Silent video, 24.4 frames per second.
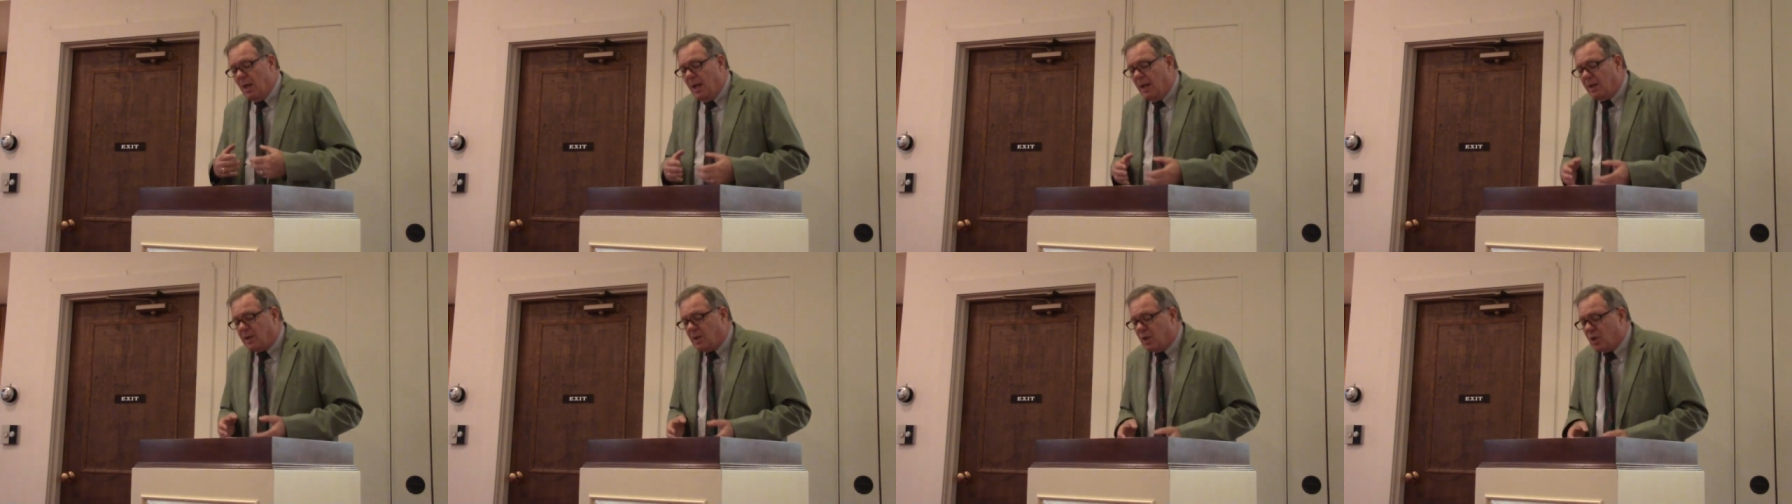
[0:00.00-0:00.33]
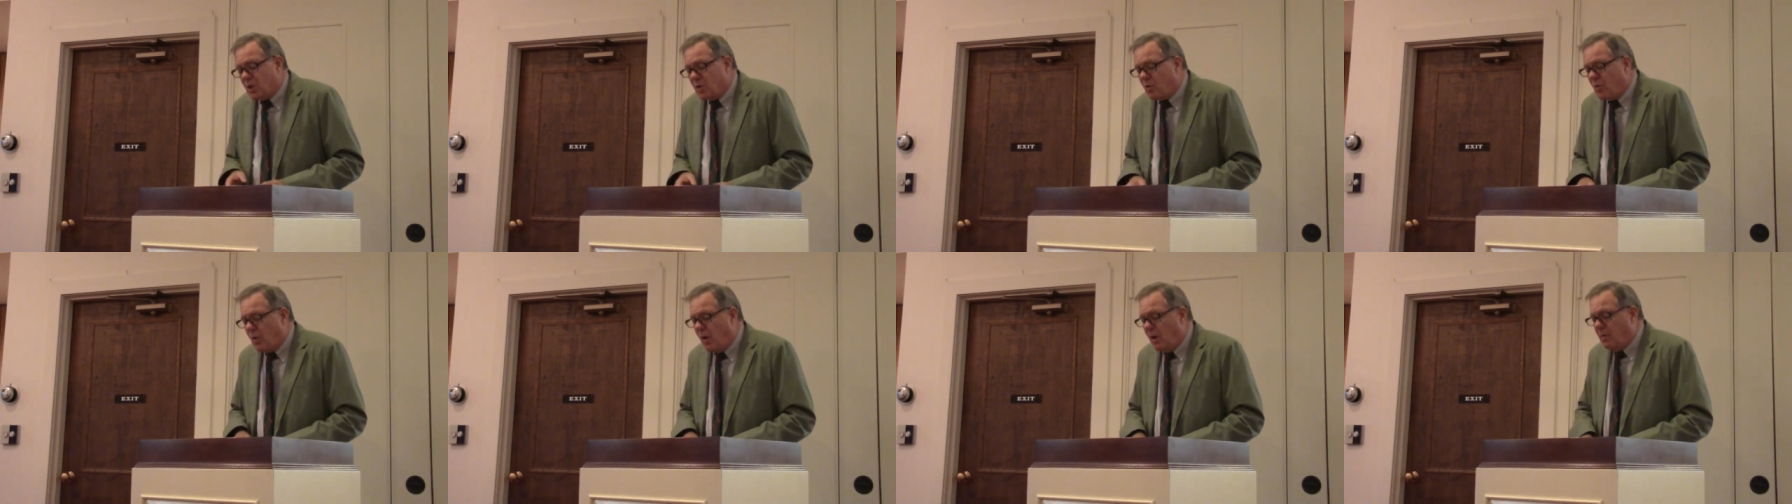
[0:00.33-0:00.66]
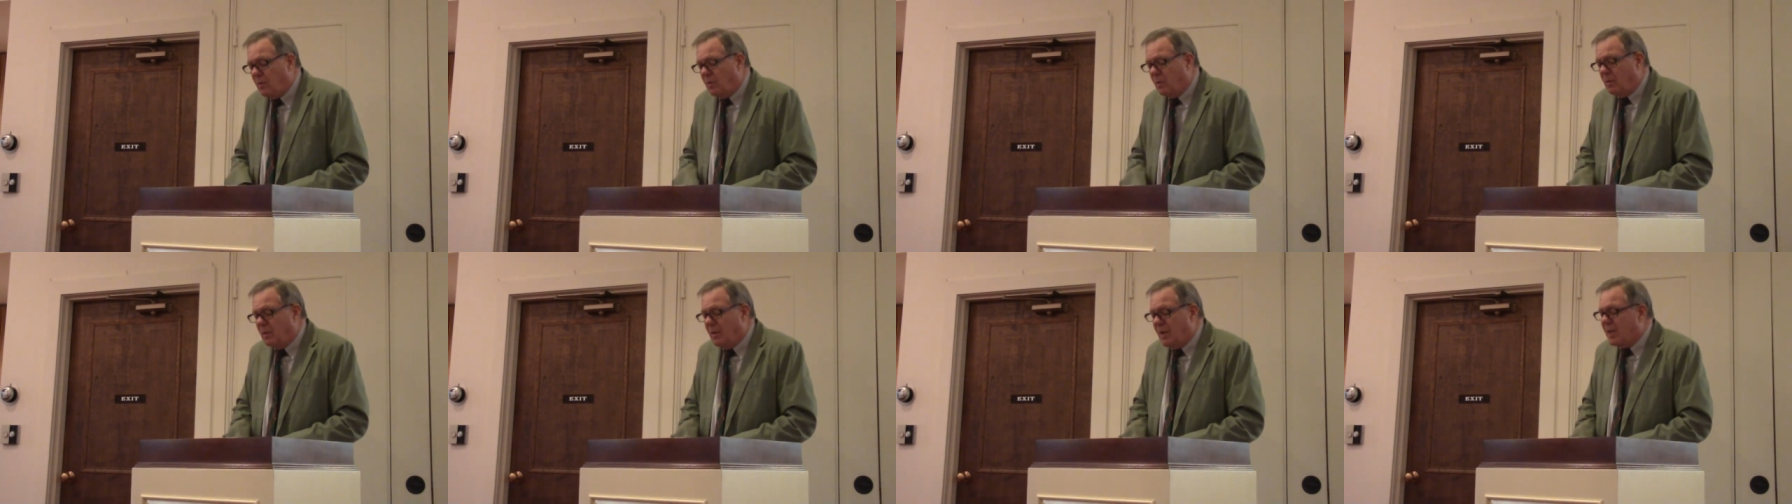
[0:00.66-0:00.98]
It's a
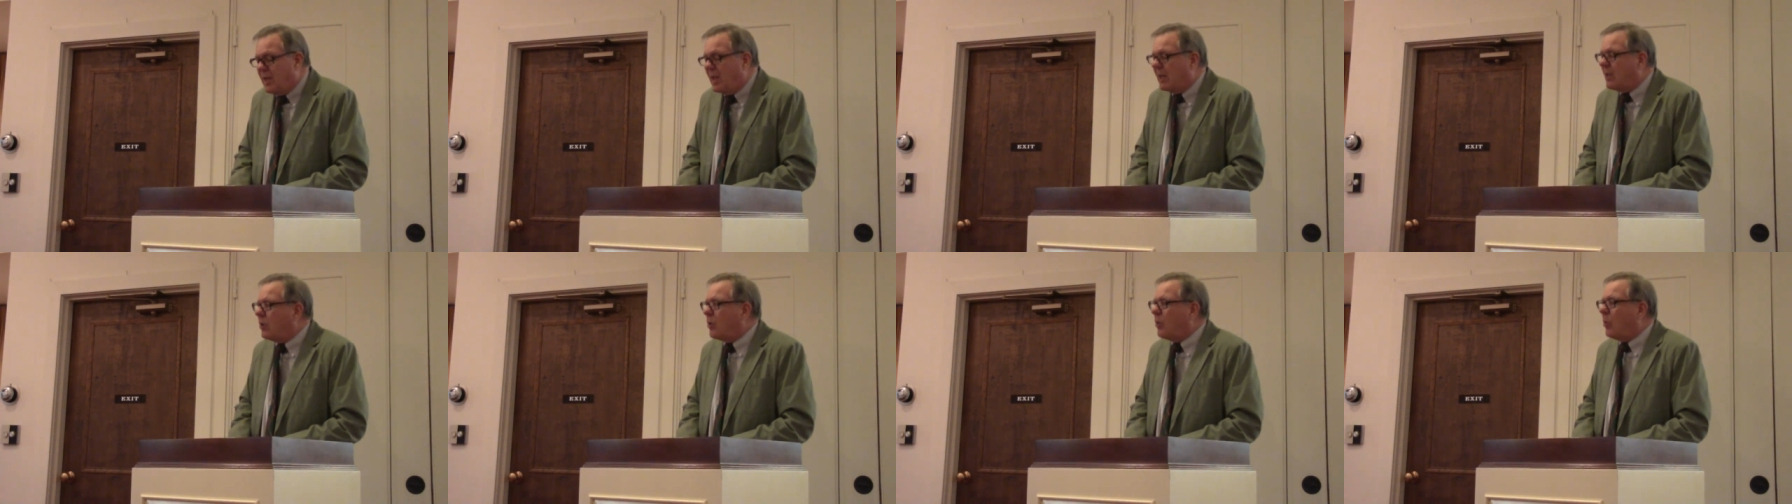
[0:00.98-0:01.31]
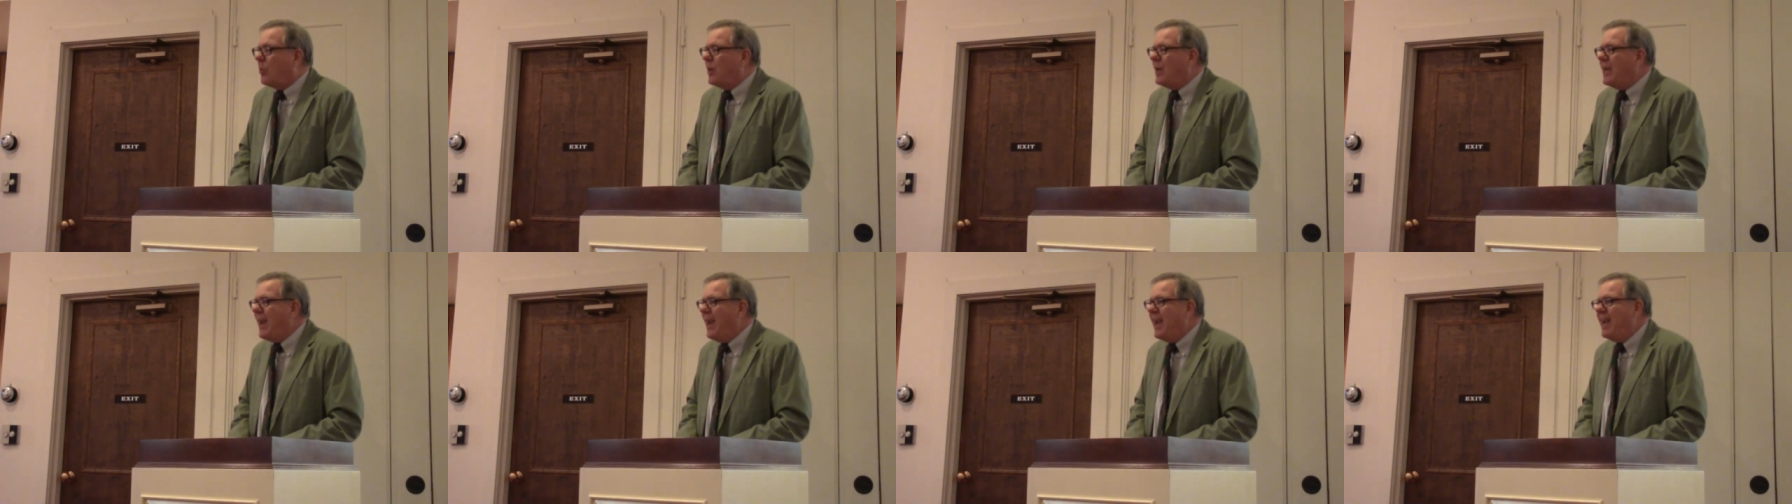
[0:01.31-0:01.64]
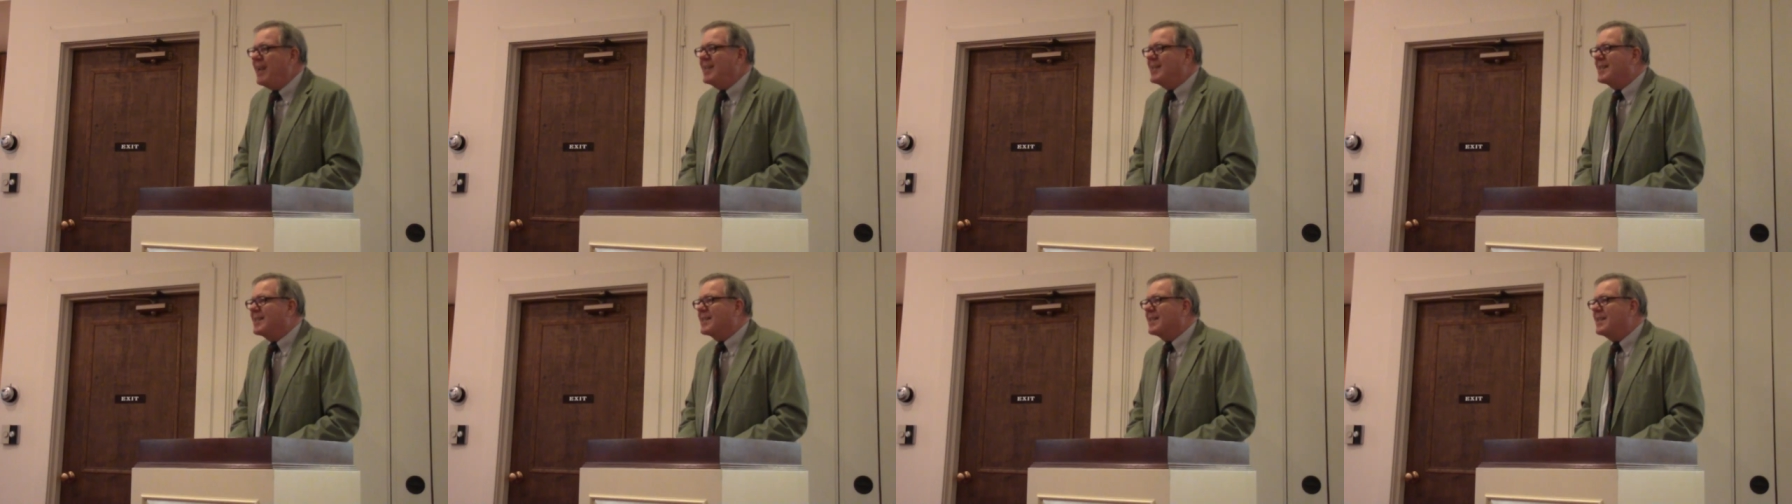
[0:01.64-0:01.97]
struggle that
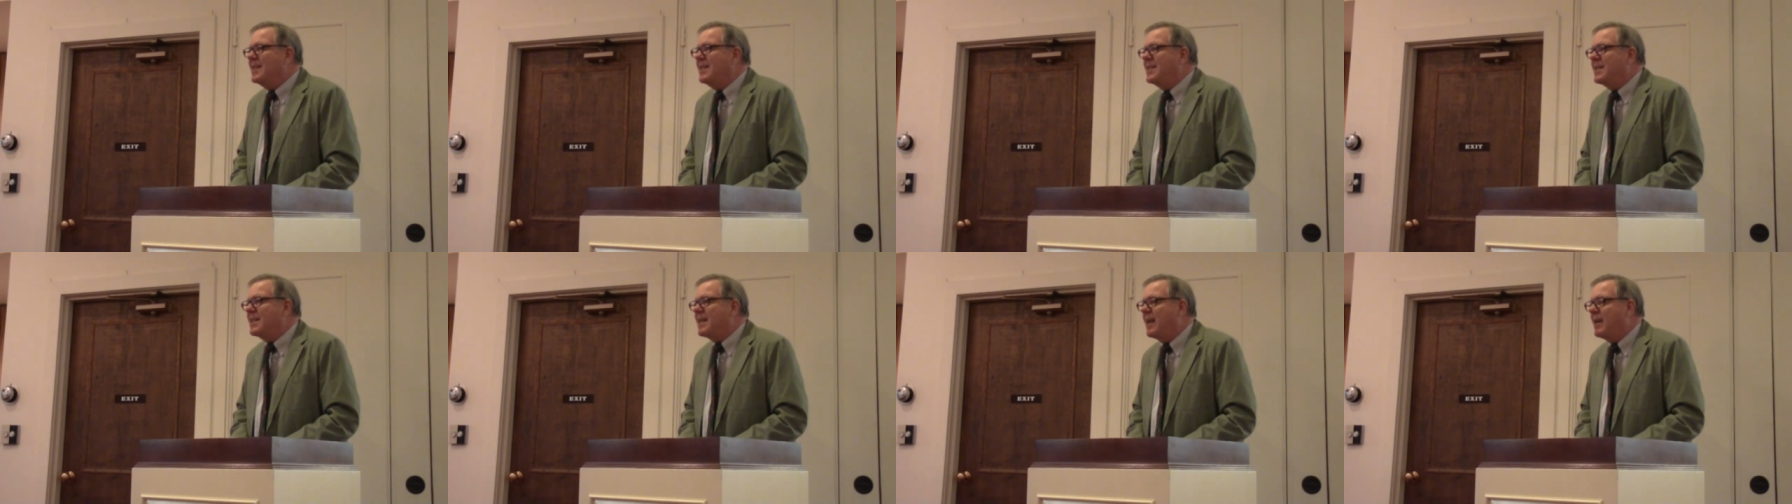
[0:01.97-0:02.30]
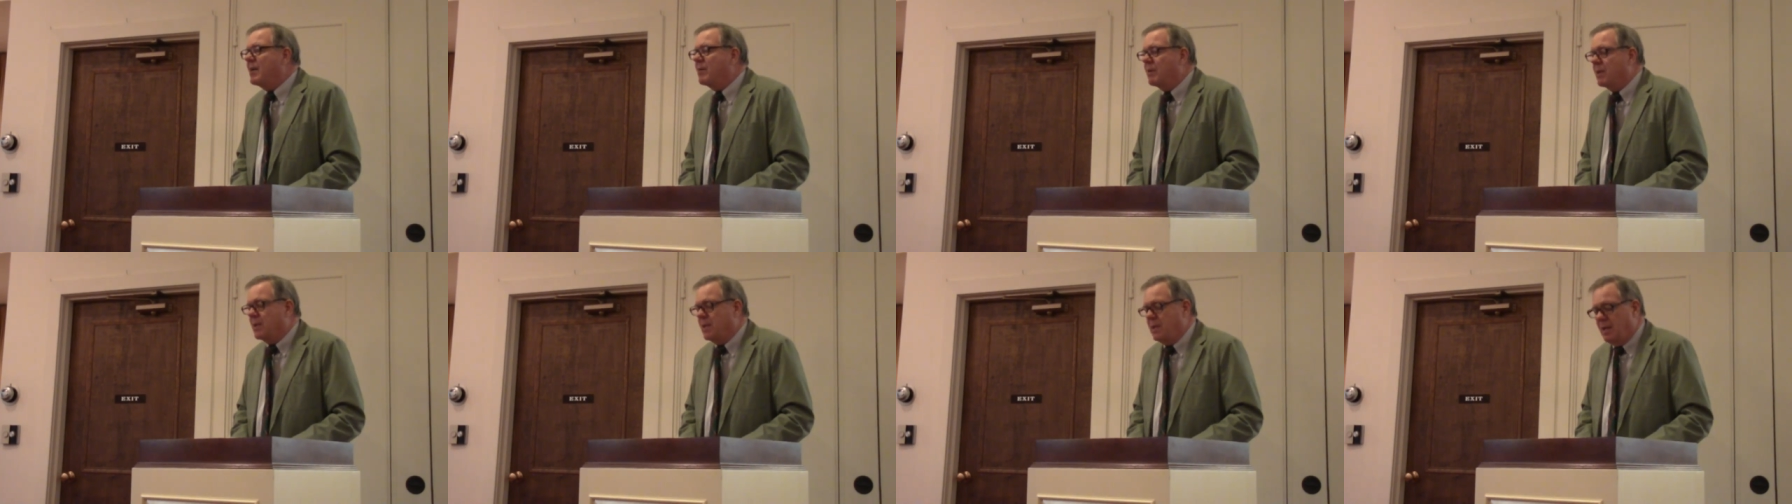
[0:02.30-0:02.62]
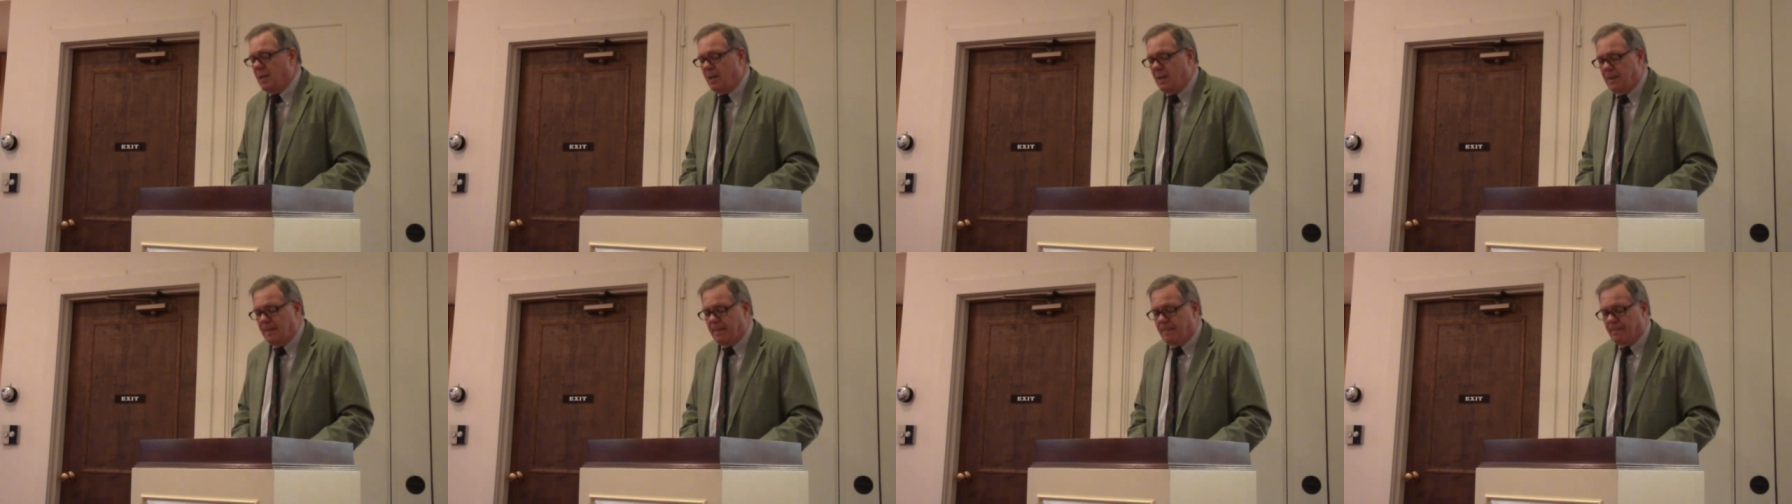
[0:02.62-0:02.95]
creates
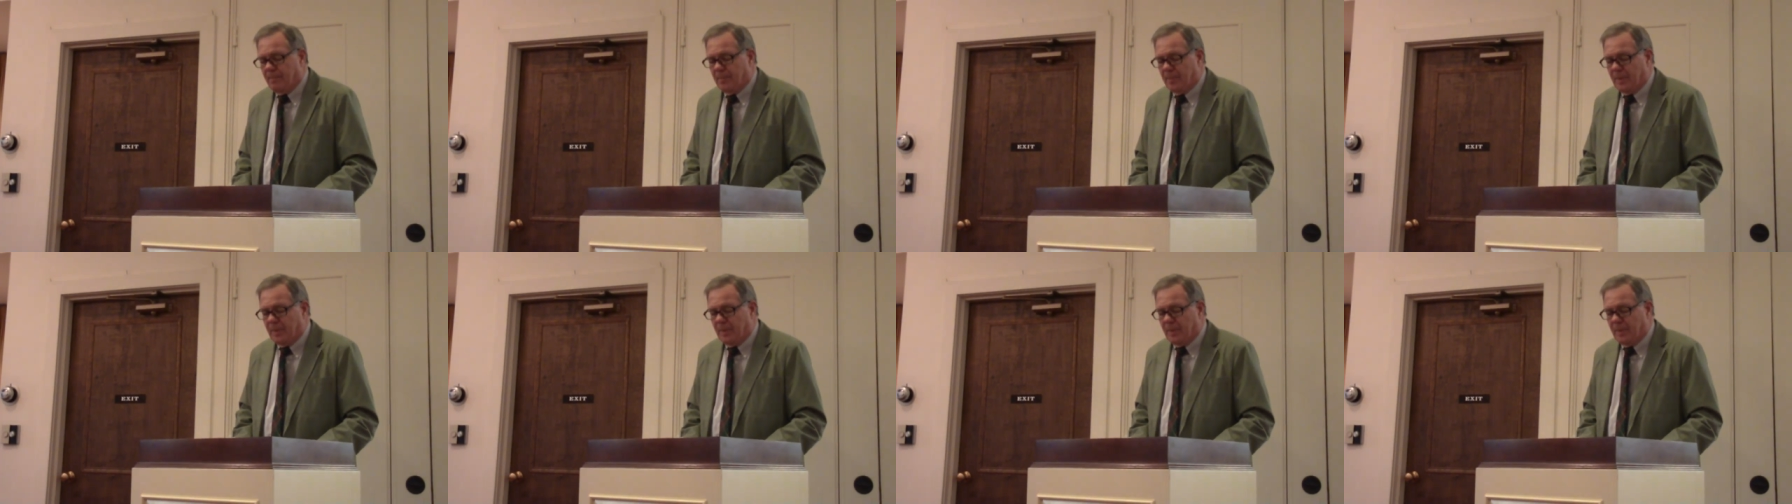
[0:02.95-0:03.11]
integrity.